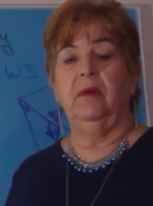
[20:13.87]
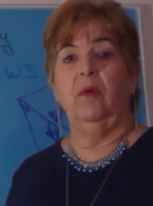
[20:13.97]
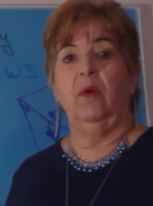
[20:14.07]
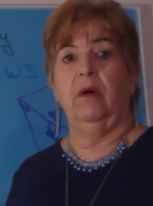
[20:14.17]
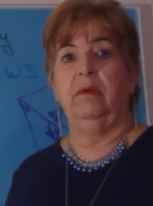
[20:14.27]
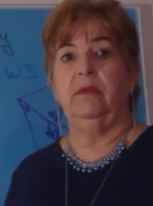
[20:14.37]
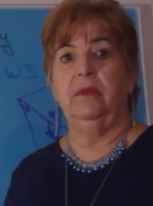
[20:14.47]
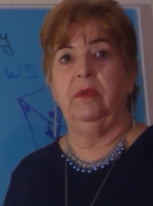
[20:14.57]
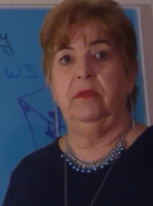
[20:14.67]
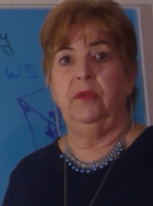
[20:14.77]
or
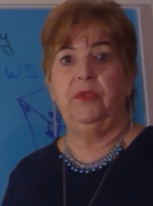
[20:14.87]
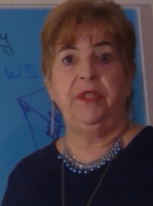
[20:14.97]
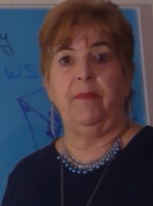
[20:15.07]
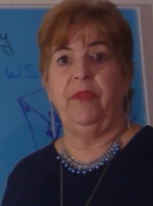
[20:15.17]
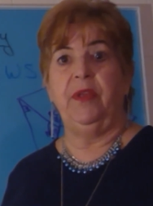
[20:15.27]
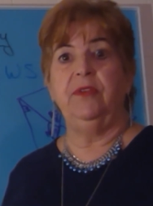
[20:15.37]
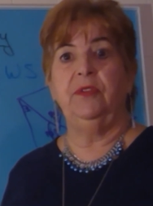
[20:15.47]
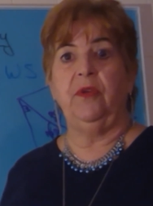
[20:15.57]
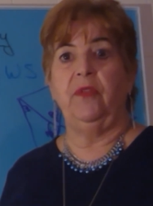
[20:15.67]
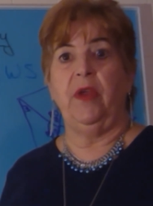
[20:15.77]
do something
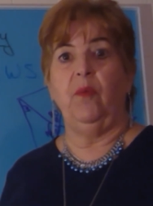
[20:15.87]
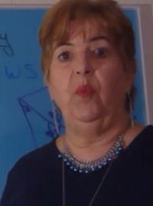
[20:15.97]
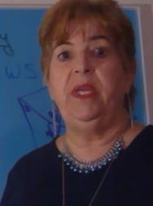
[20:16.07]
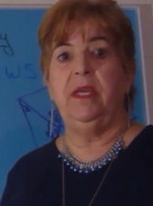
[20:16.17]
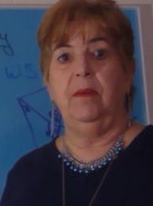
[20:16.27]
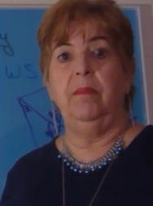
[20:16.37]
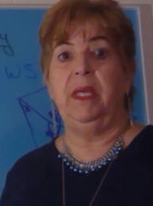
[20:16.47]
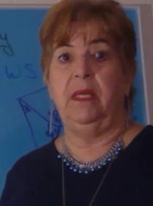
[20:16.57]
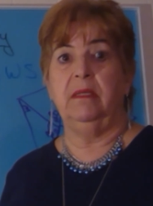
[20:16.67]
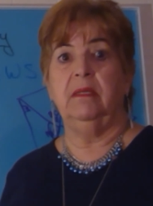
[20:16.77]
so that we can
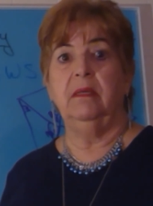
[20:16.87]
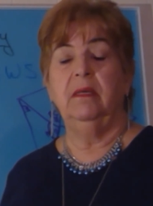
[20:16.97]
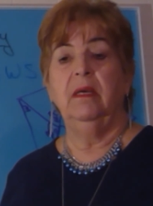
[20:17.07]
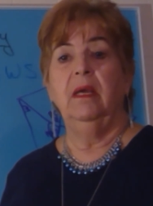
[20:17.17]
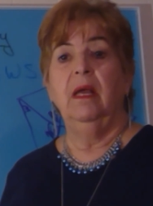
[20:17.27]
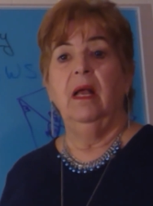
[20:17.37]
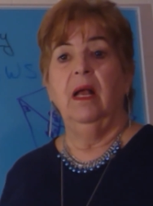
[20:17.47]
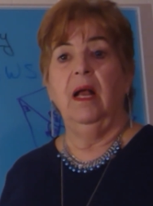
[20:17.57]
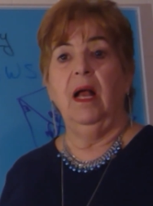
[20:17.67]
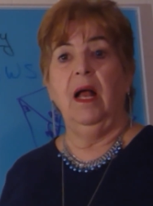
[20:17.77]
meet.
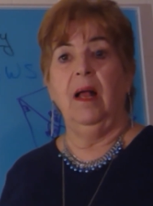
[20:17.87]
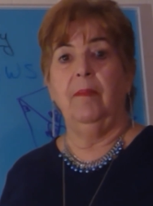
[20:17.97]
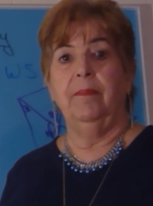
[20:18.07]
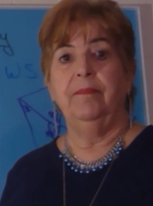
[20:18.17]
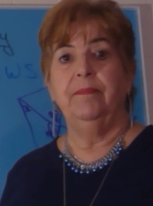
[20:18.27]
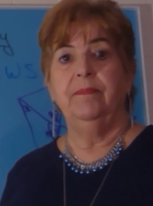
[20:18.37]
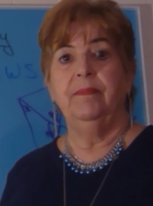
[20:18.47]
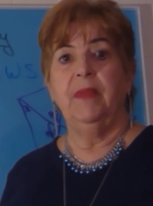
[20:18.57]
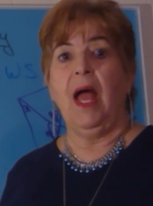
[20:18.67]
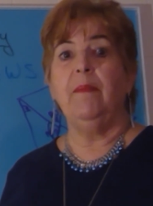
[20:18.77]

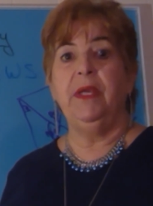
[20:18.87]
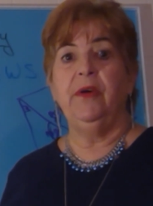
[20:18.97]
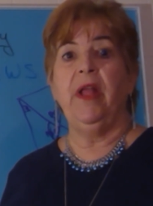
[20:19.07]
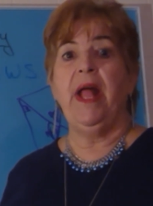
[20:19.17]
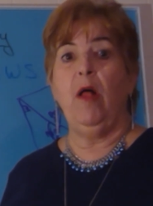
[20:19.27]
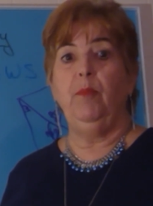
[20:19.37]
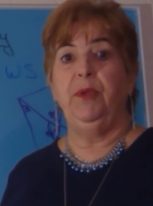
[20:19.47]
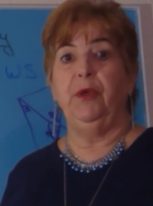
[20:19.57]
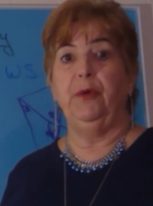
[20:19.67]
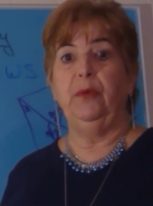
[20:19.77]
I'm here to help
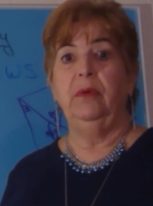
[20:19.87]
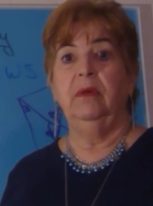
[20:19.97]
you.